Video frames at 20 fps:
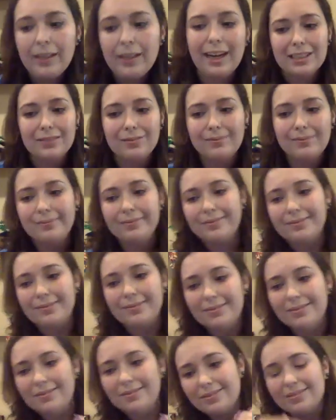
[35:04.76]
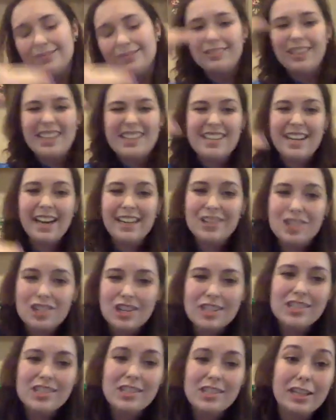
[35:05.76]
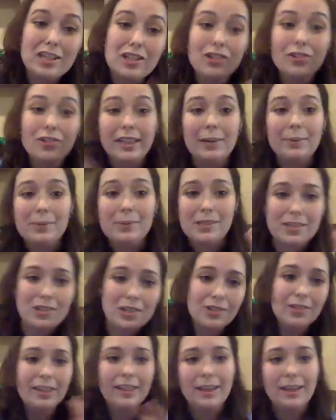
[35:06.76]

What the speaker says: it's kind of just like do the opposite.